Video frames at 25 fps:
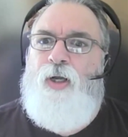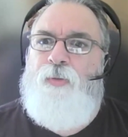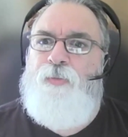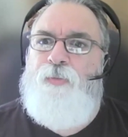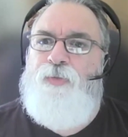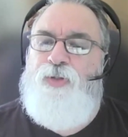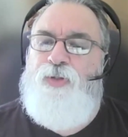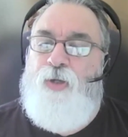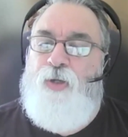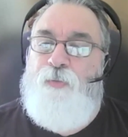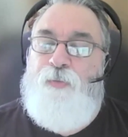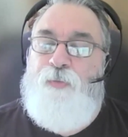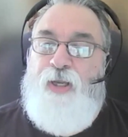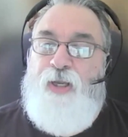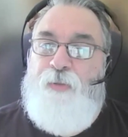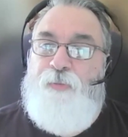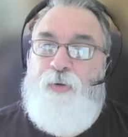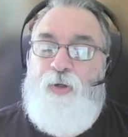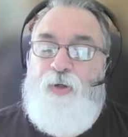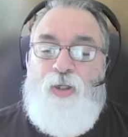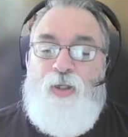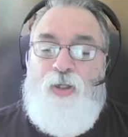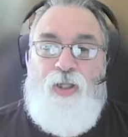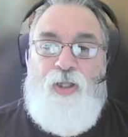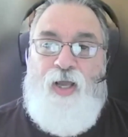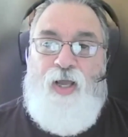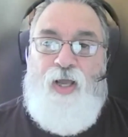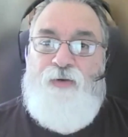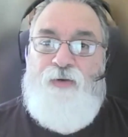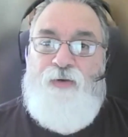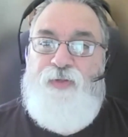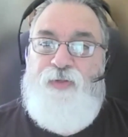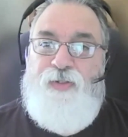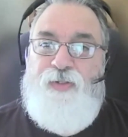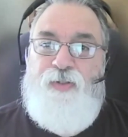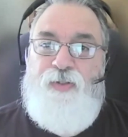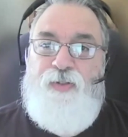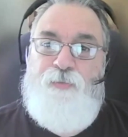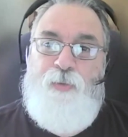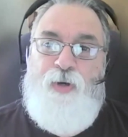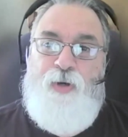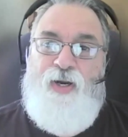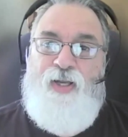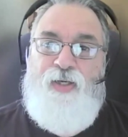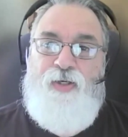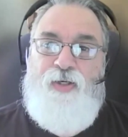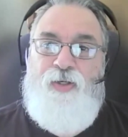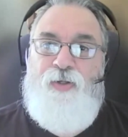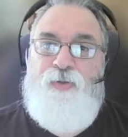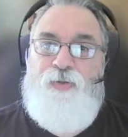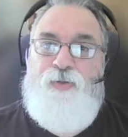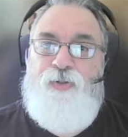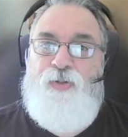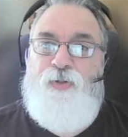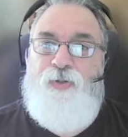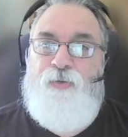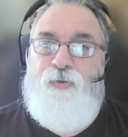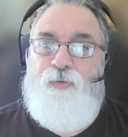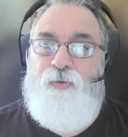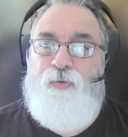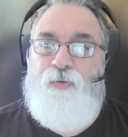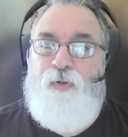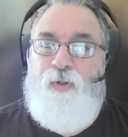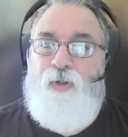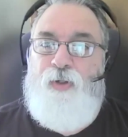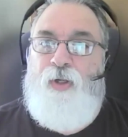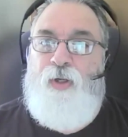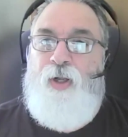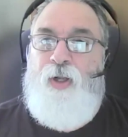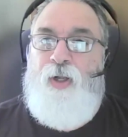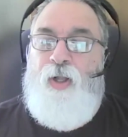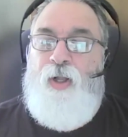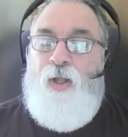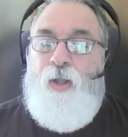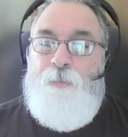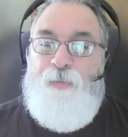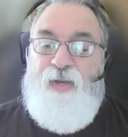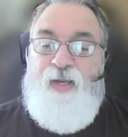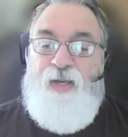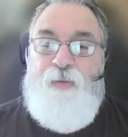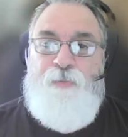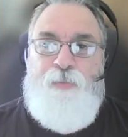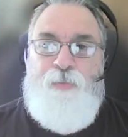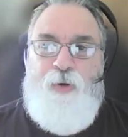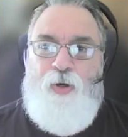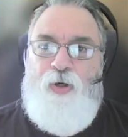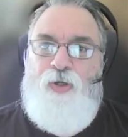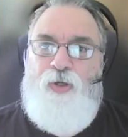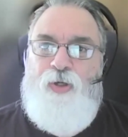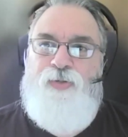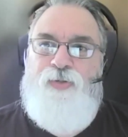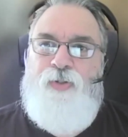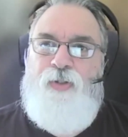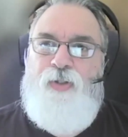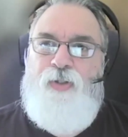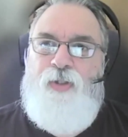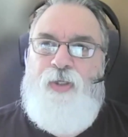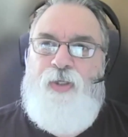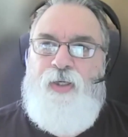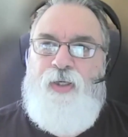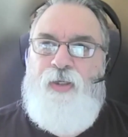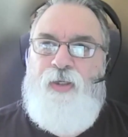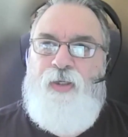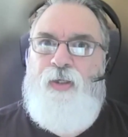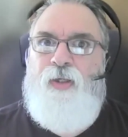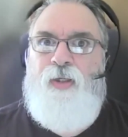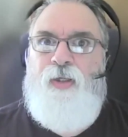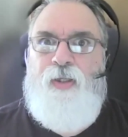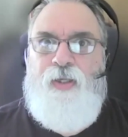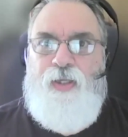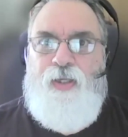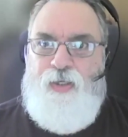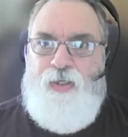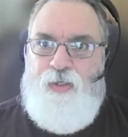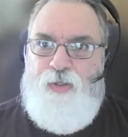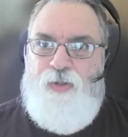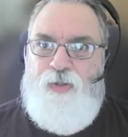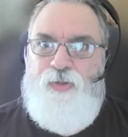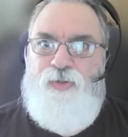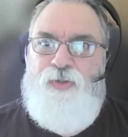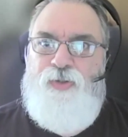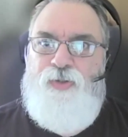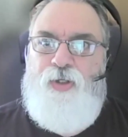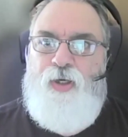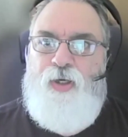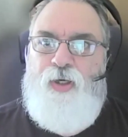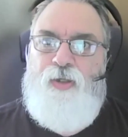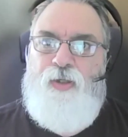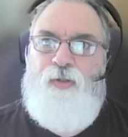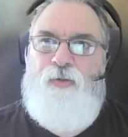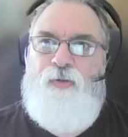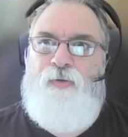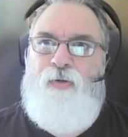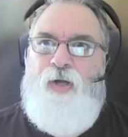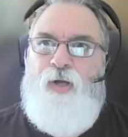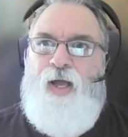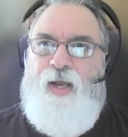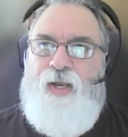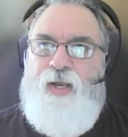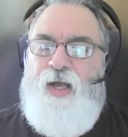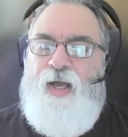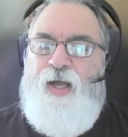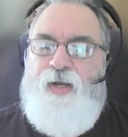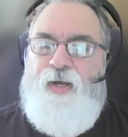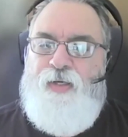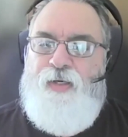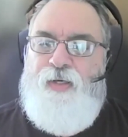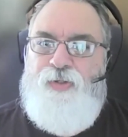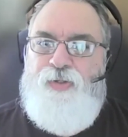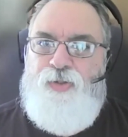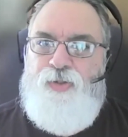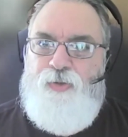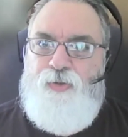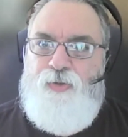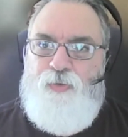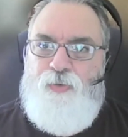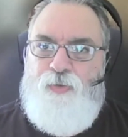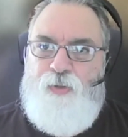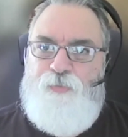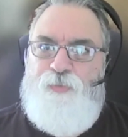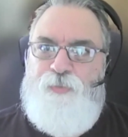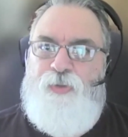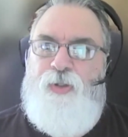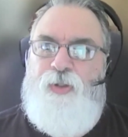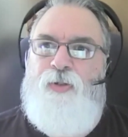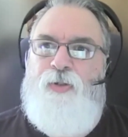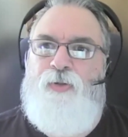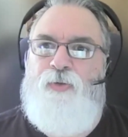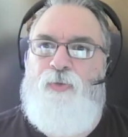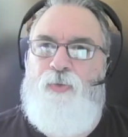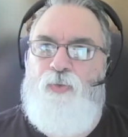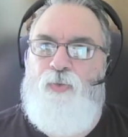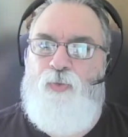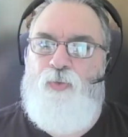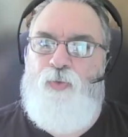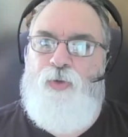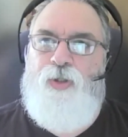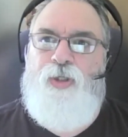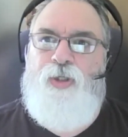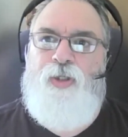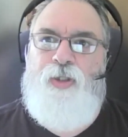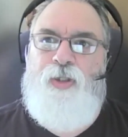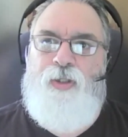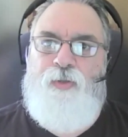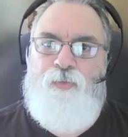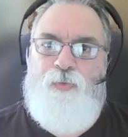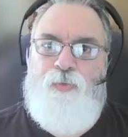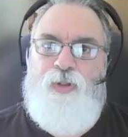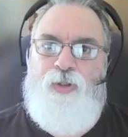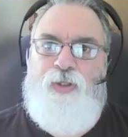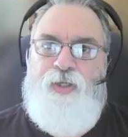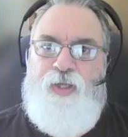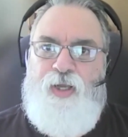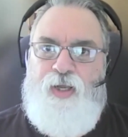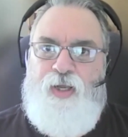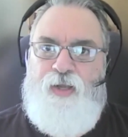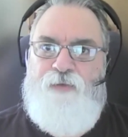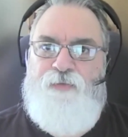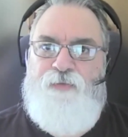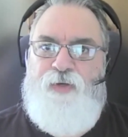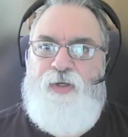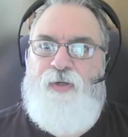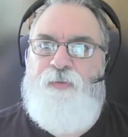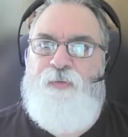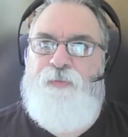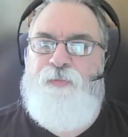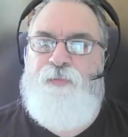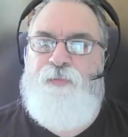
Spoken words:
Some people, a lot of this is brand new to. Me personally, years ago, I got into crypto really, really heavy.